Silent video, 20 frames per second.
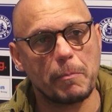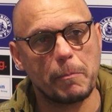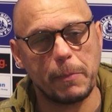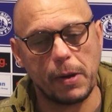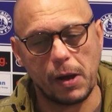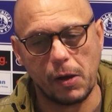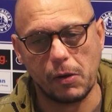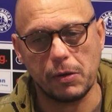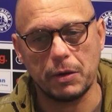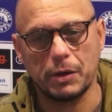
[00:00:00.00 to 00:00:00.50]

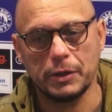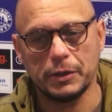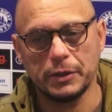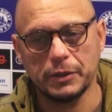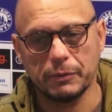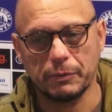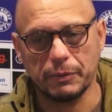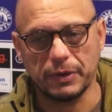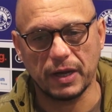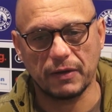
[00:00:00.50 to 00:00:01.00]
but
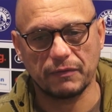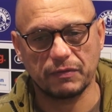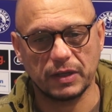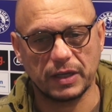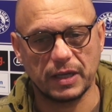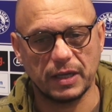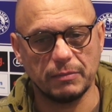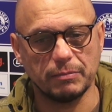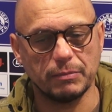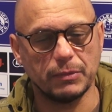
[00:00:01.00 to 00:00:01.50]
we have to
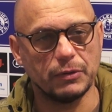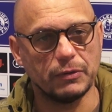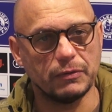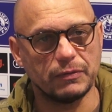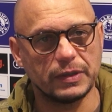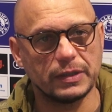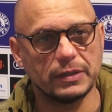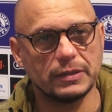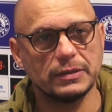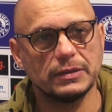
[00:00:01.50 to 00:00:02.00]
keep
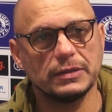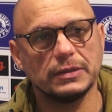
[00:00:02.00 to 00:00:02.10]
moving.